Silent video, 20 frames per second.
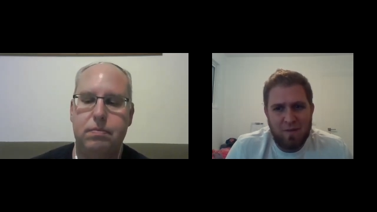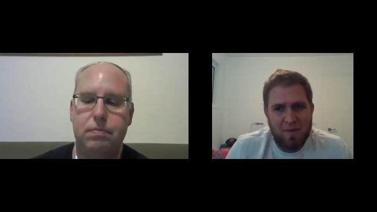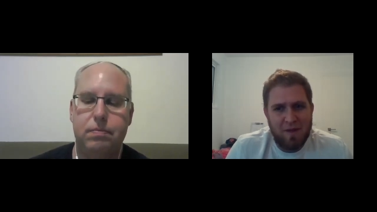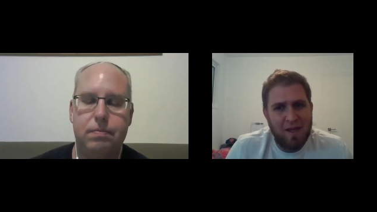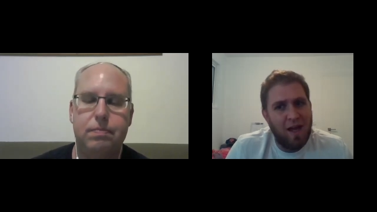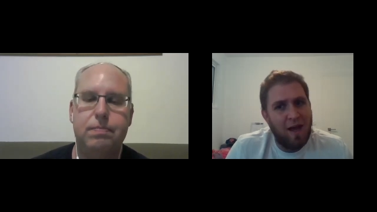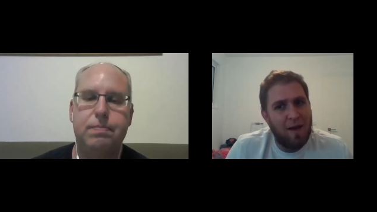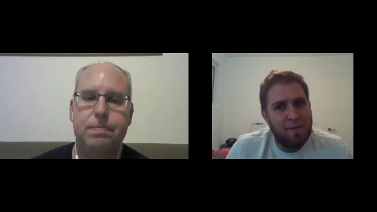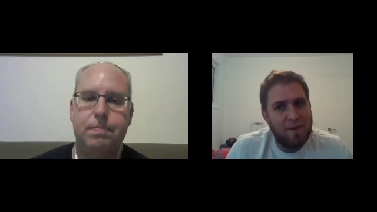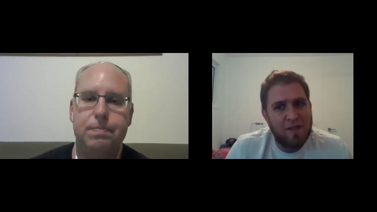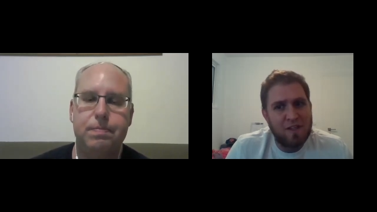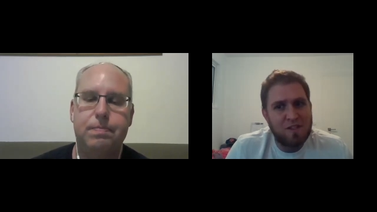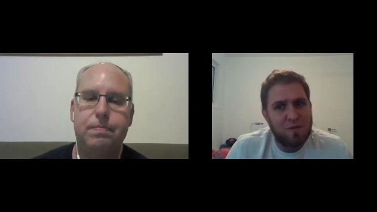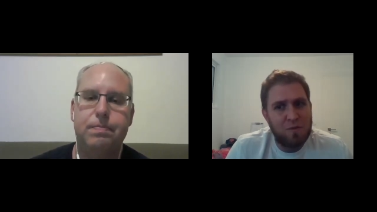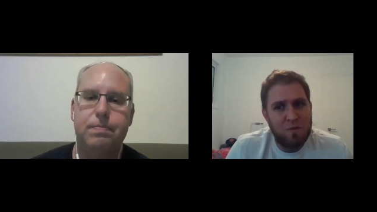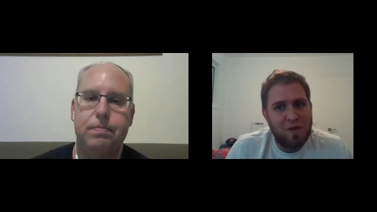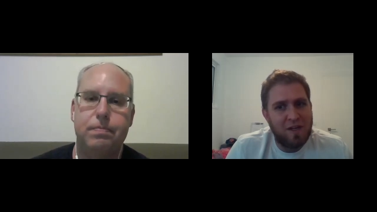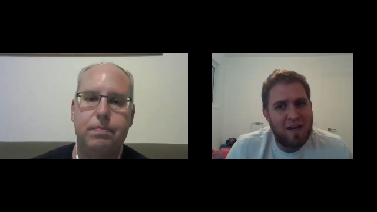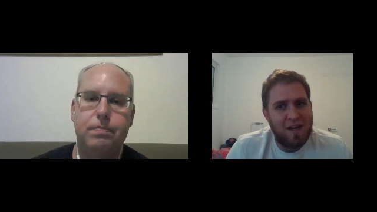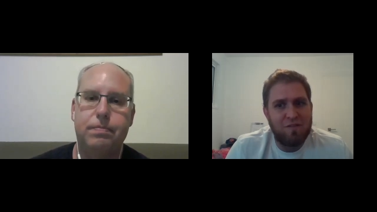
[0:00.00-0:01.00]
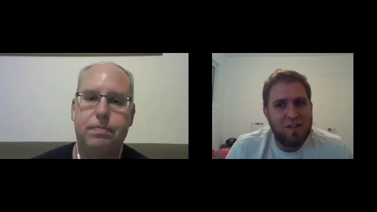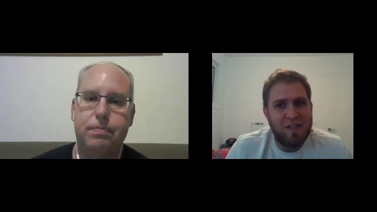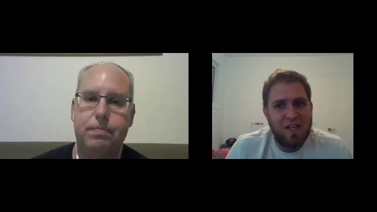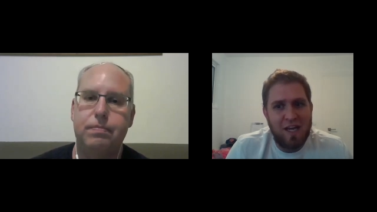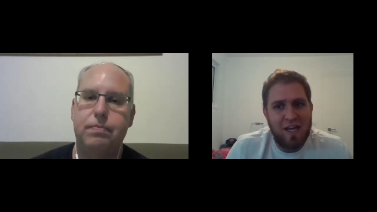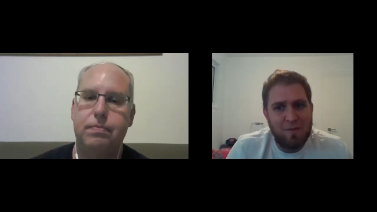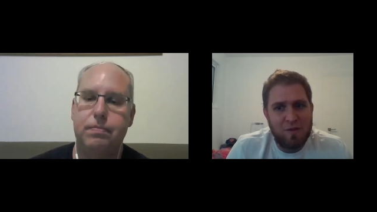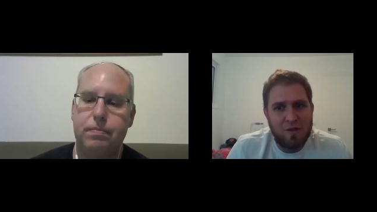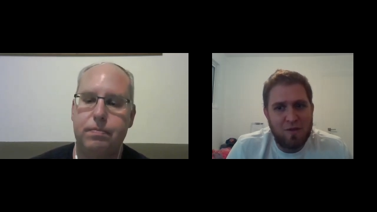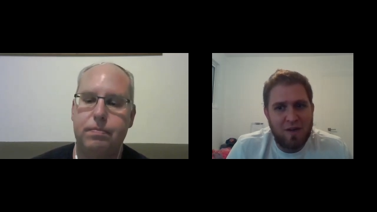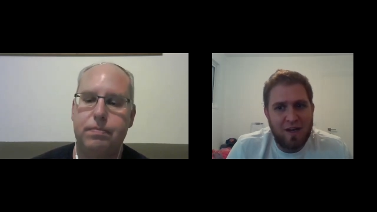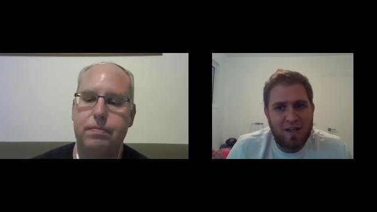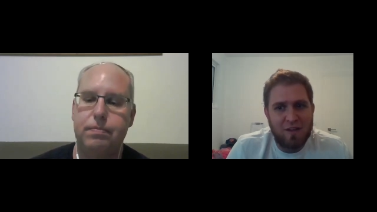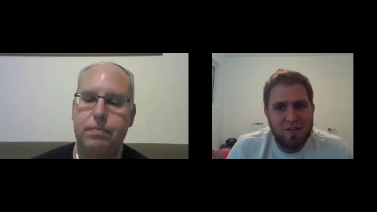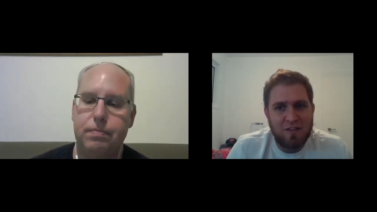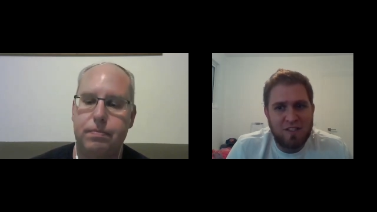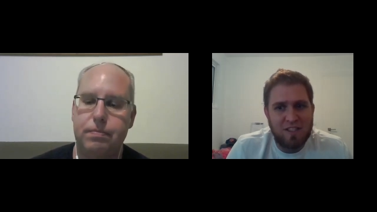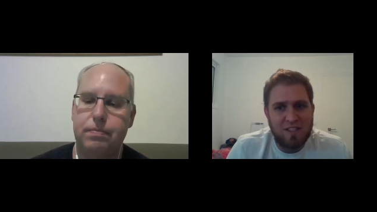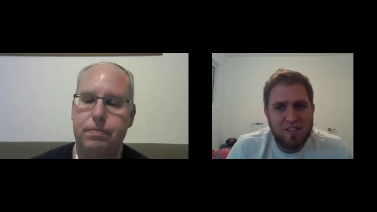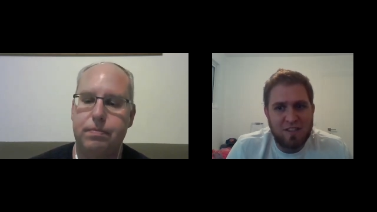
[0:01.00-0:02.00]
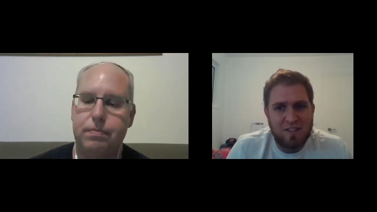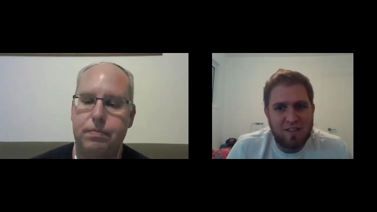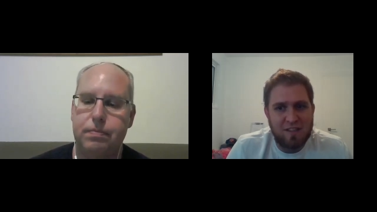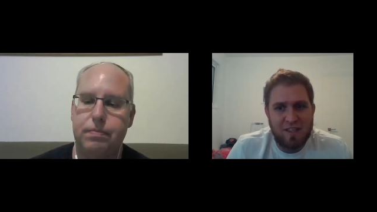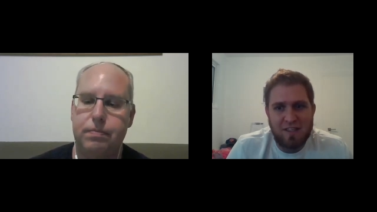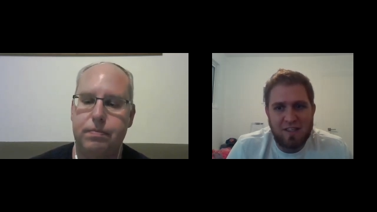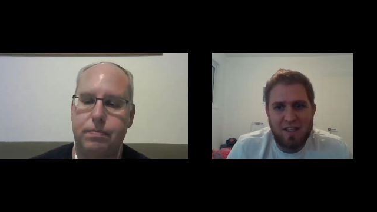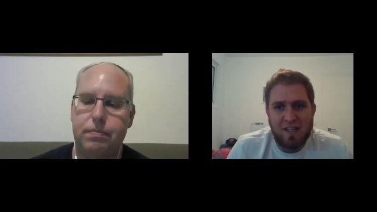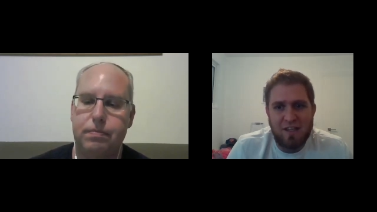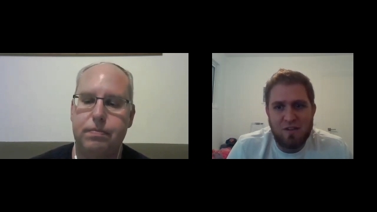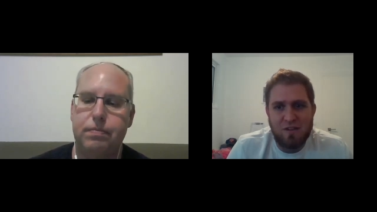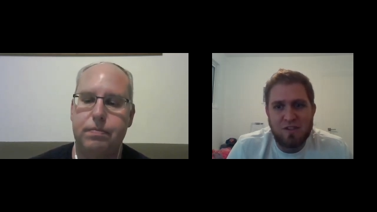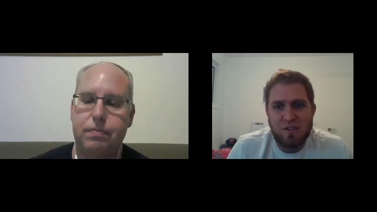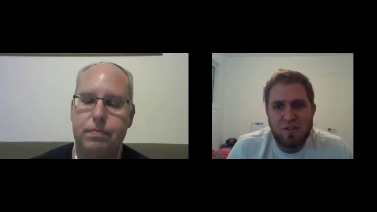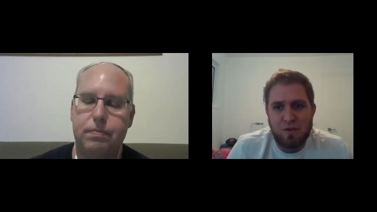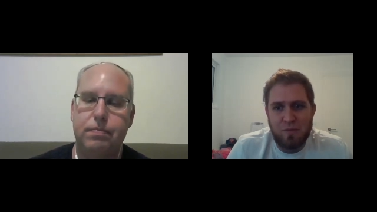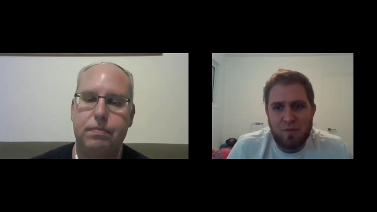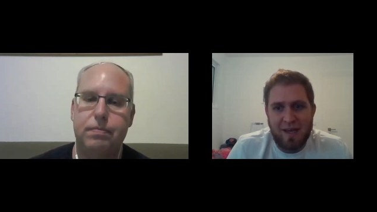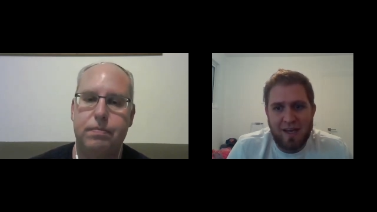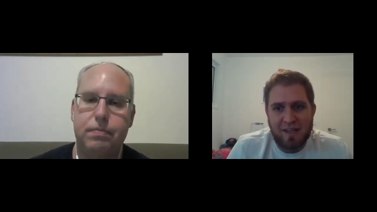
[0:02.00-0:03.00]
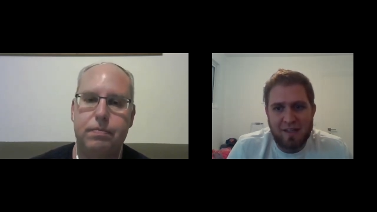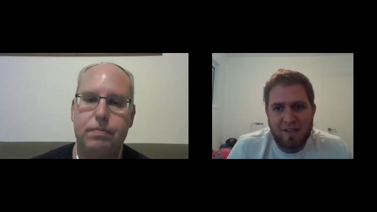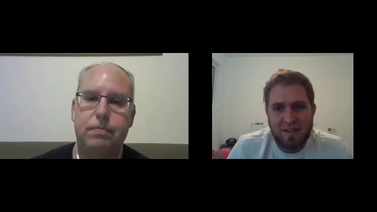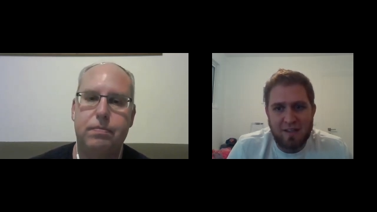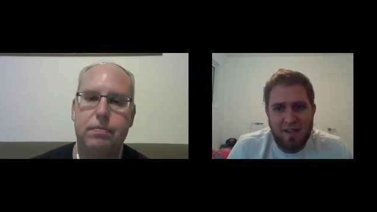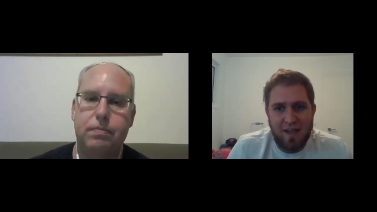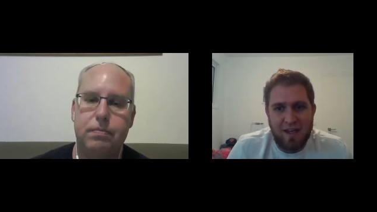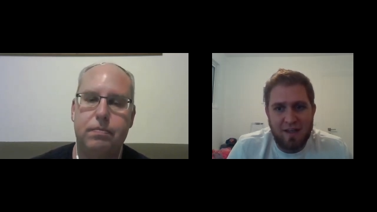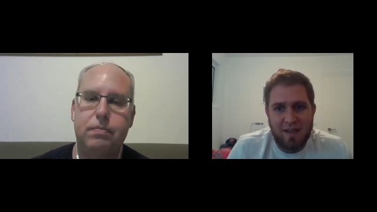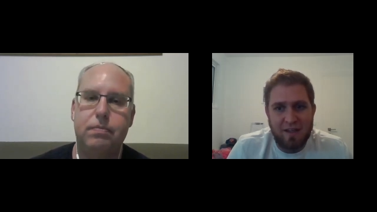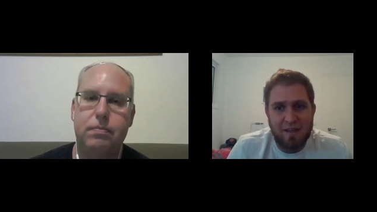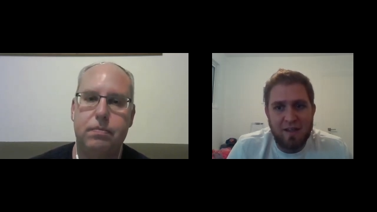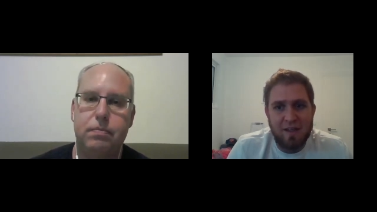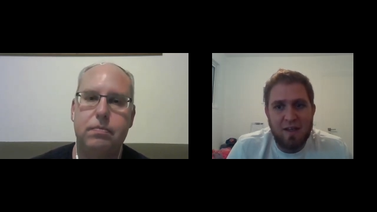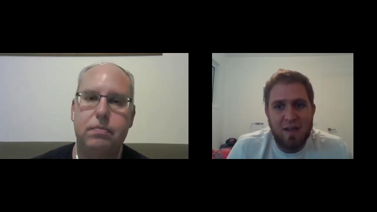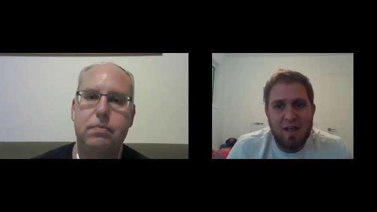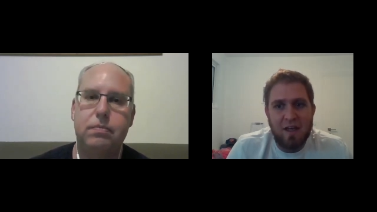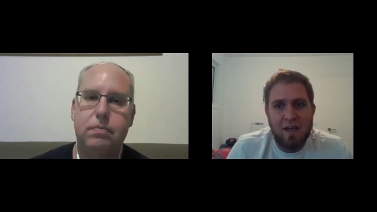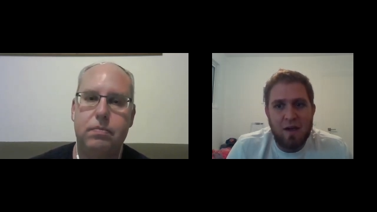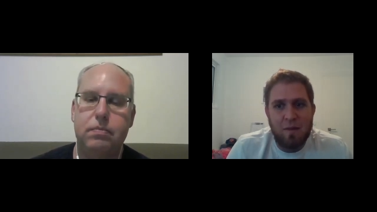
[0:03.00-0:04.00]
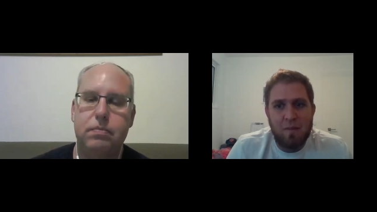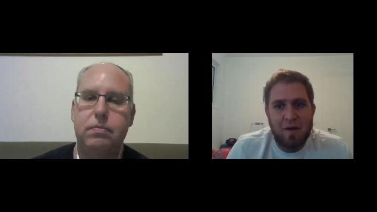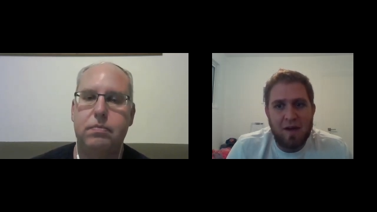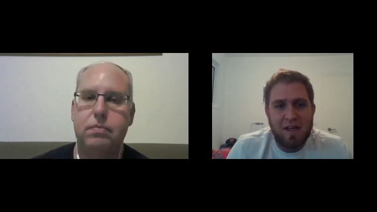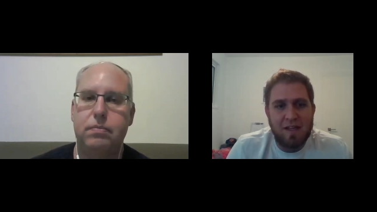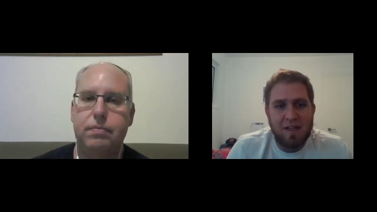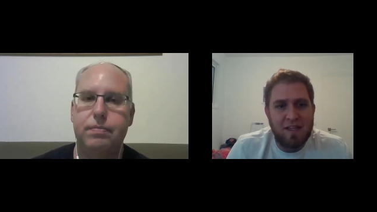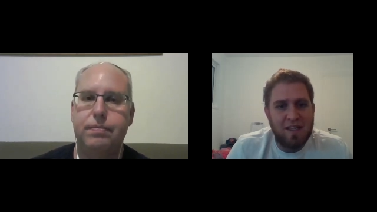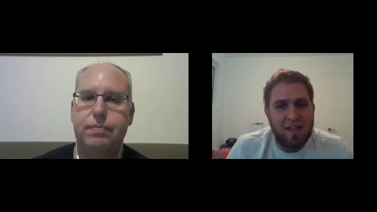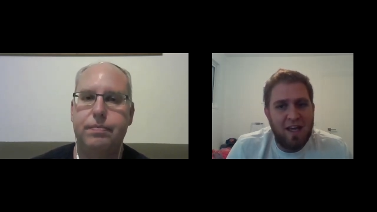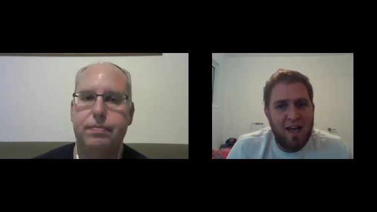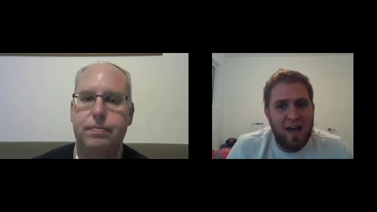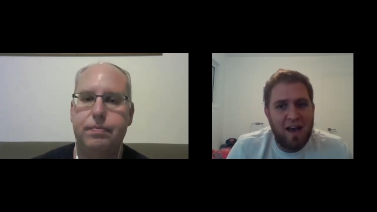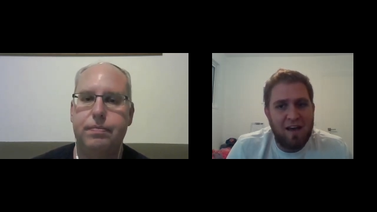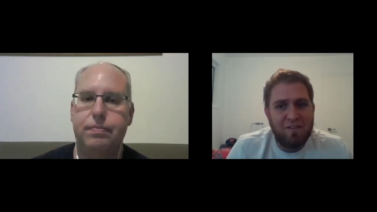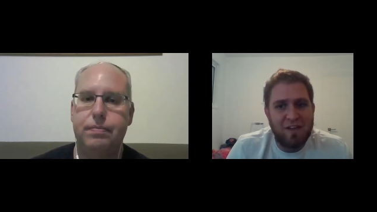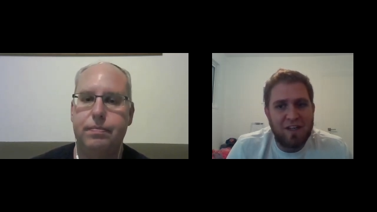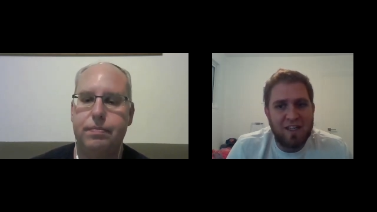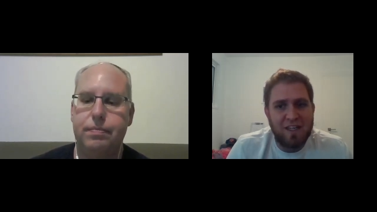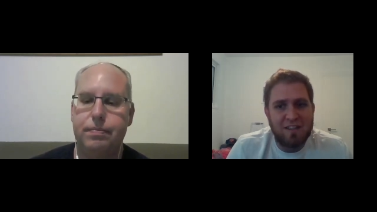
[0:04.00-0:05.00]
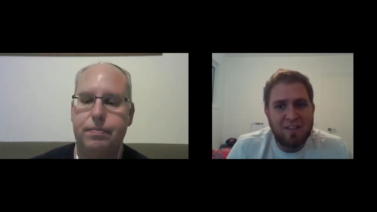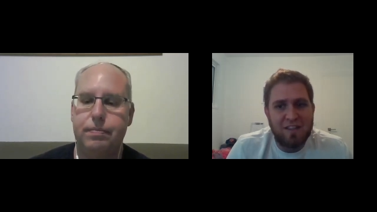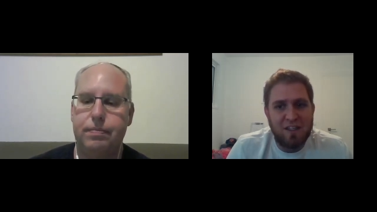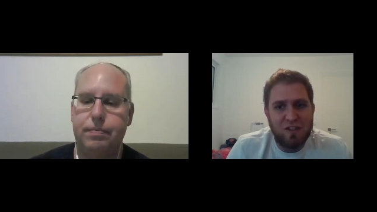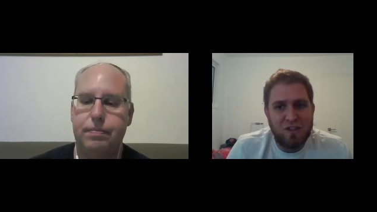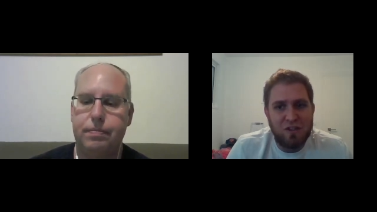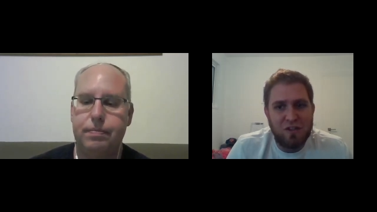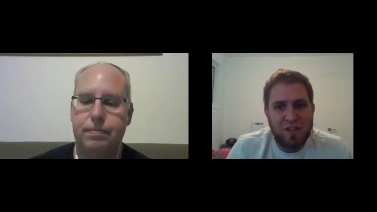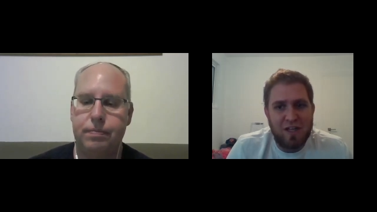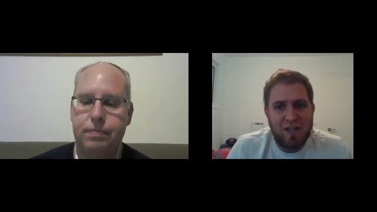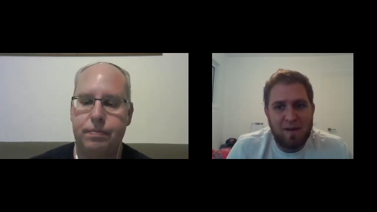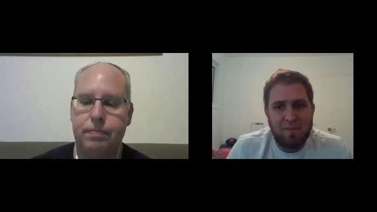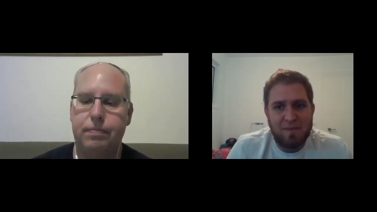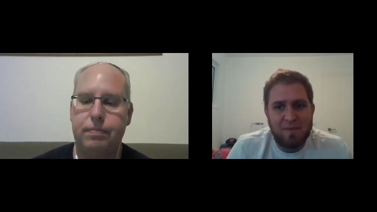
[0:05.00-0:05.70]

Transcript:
Speaker 1: and Maccabi doesn't win every game in the regular season like they used to back in the day. But I think having an additional